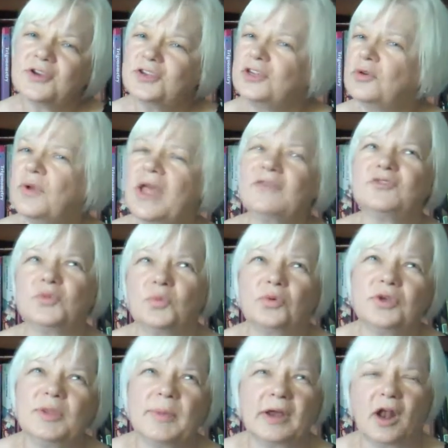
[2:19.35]
you don't have to
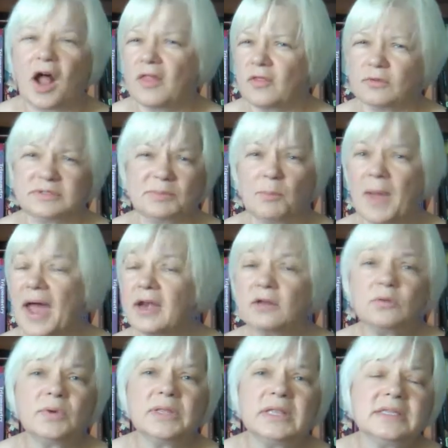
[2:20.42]
worry about all those
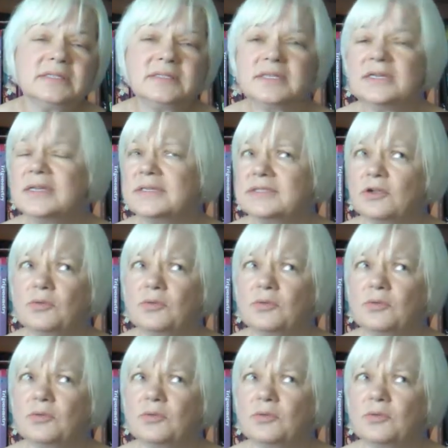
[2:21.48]
model releases